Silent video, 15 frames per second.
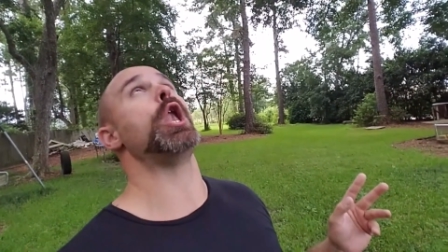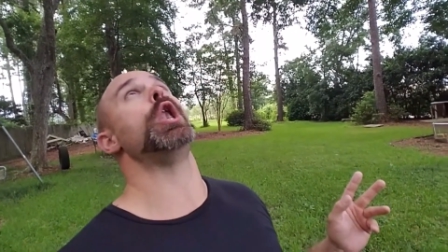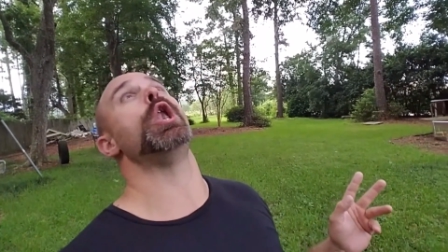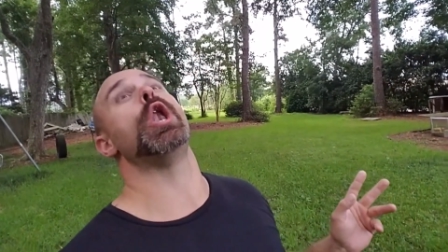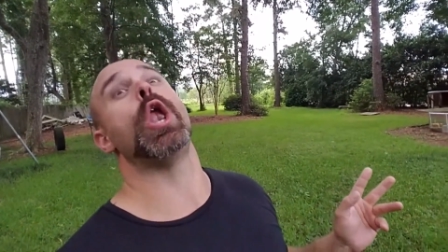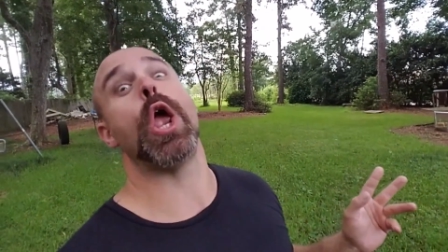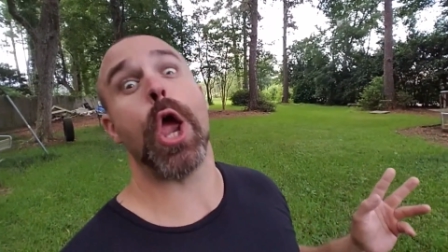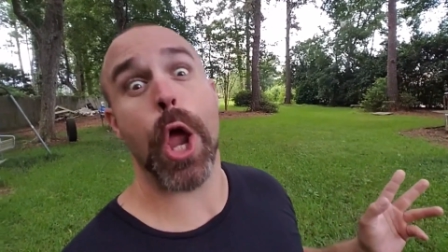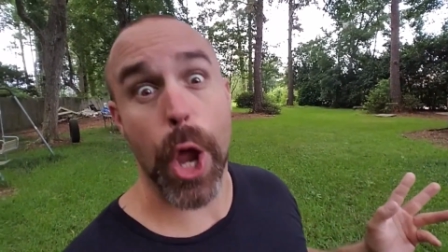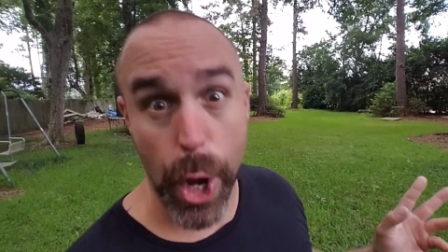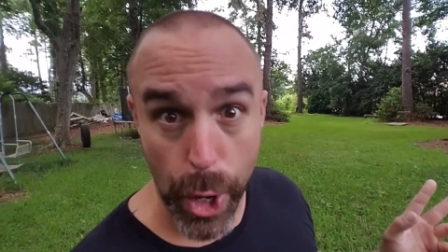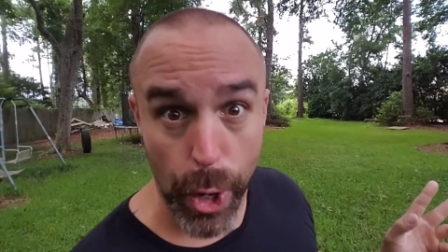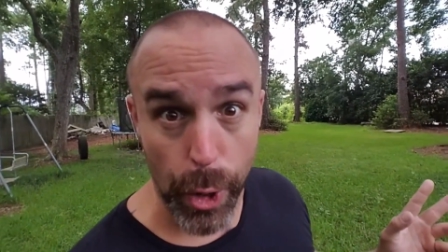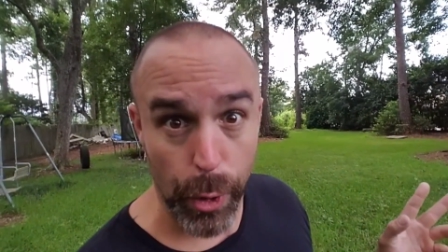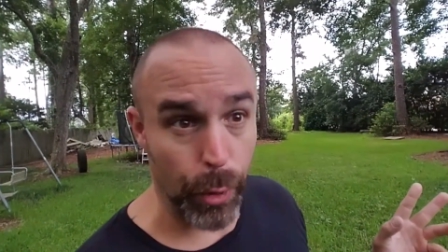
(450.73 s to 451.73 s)

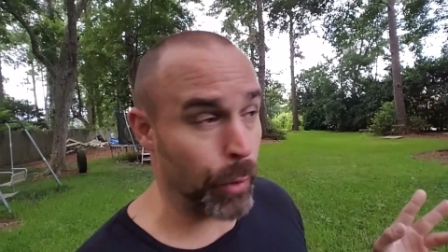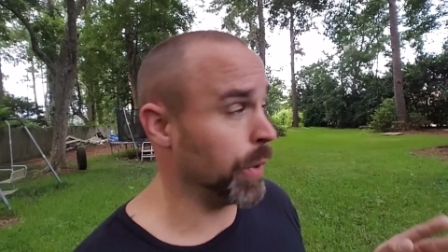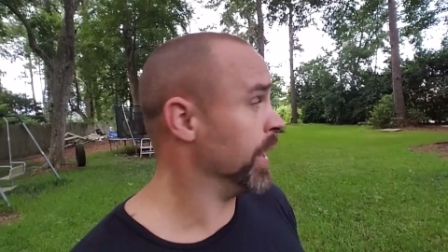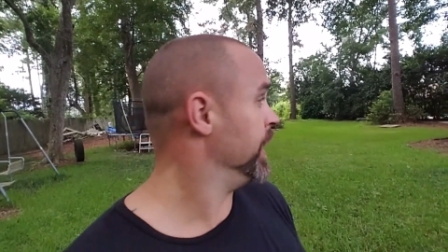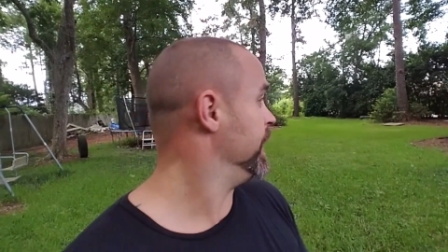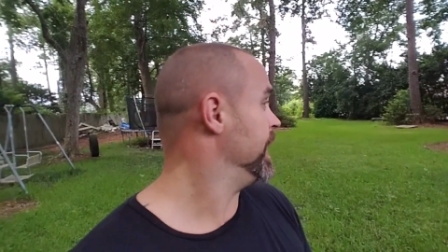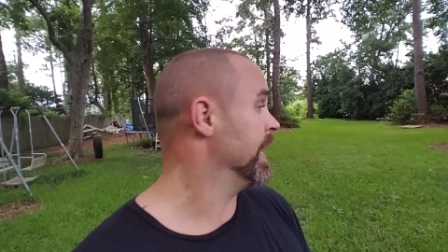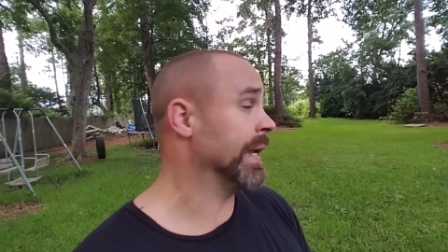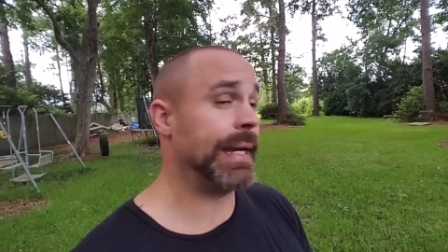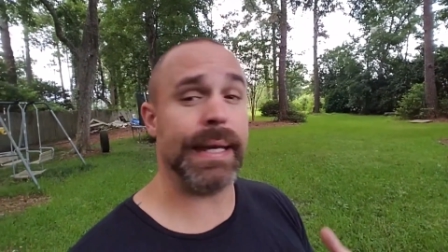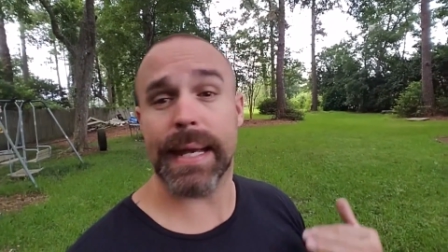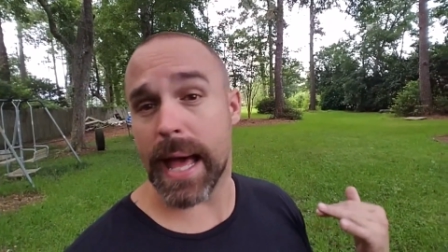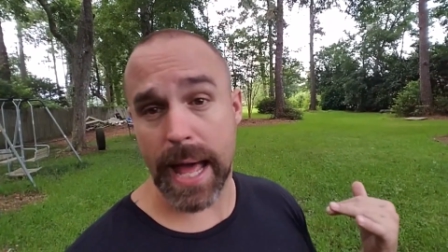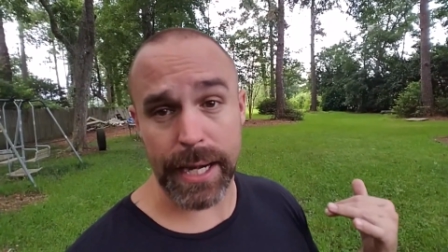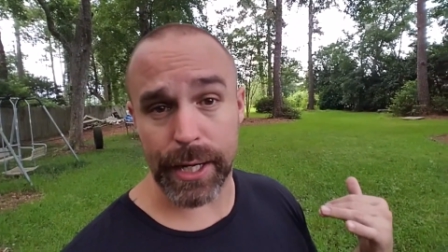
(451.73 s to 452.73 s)
No,
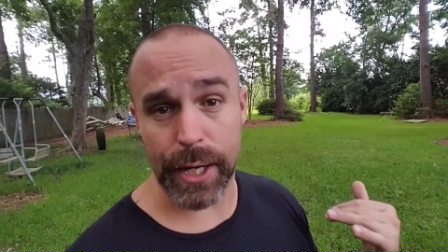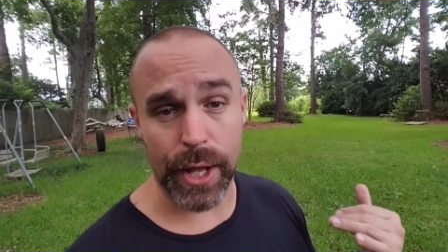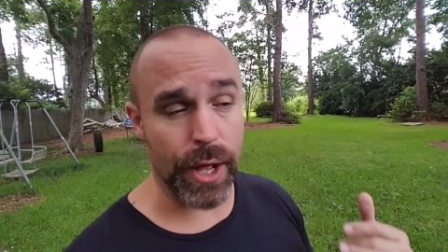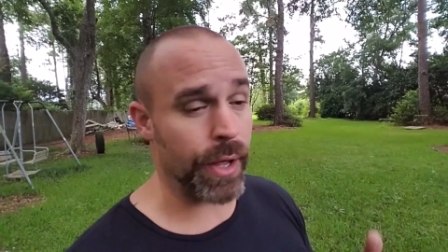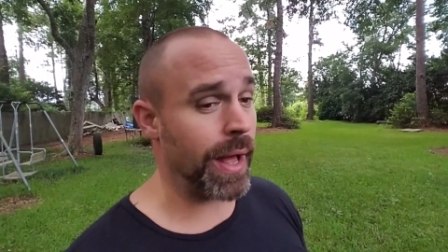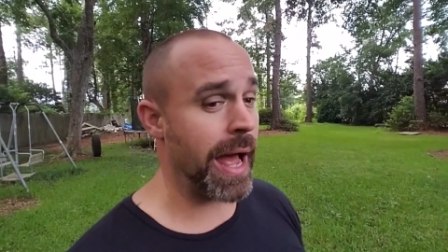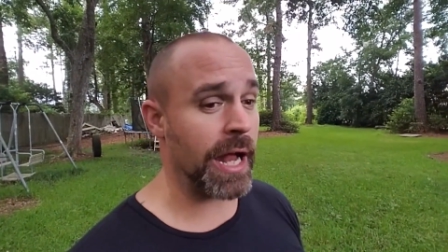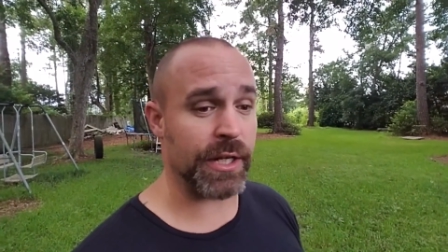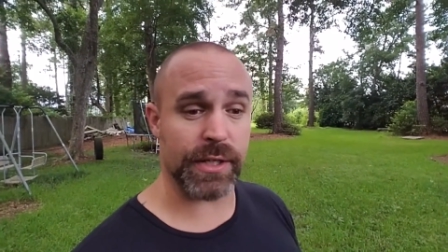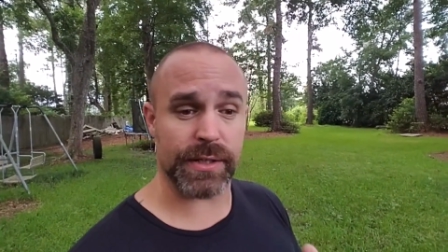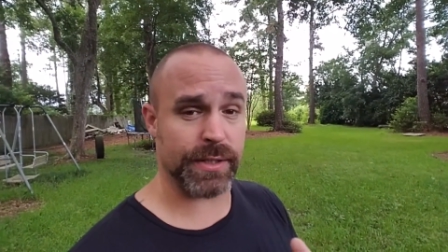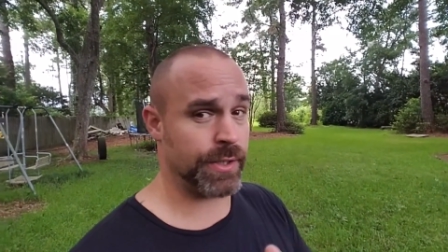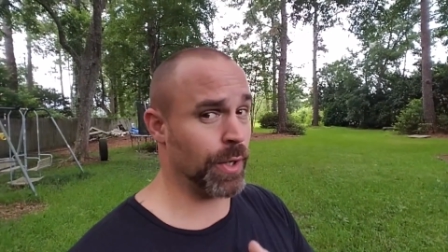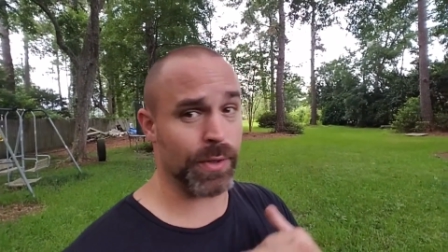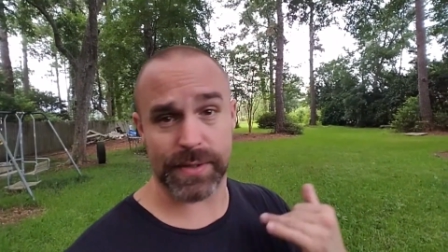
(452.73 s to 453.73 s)
not at all. I
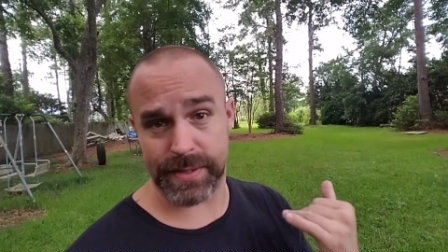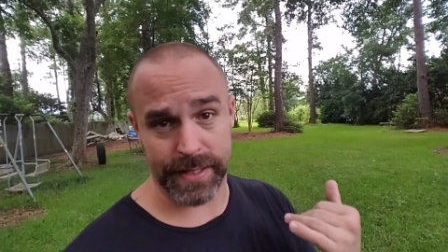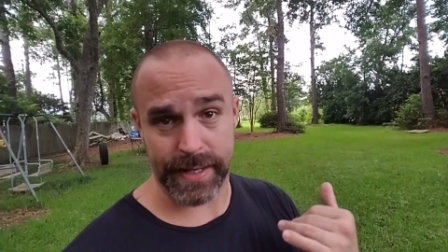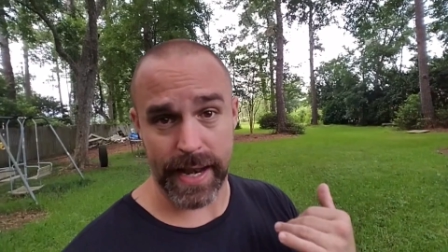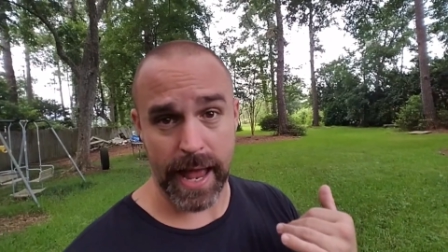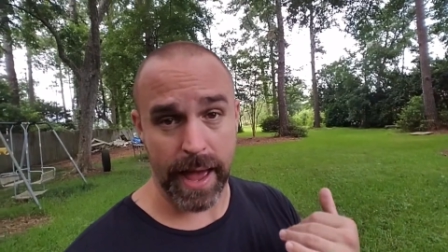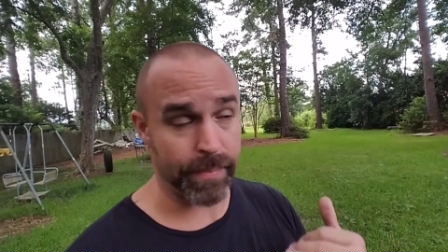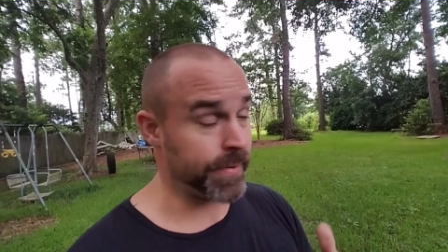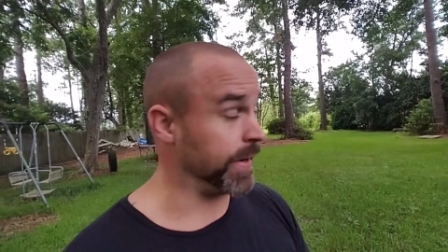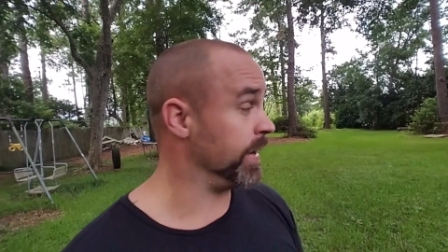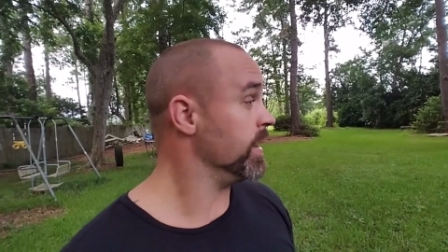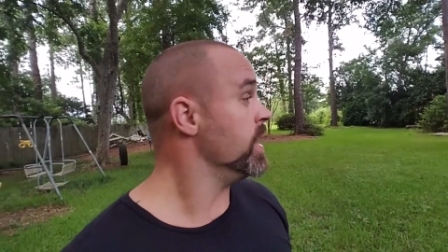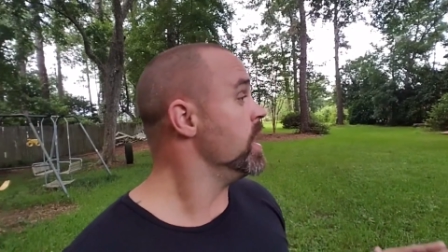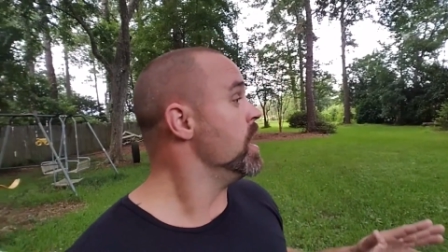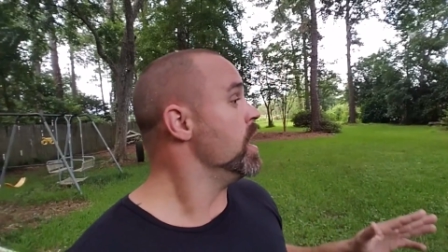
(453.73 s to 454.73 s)
just don't see it
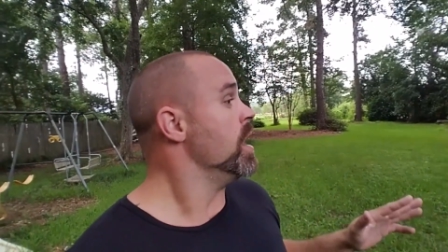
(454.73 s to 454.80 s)
happening.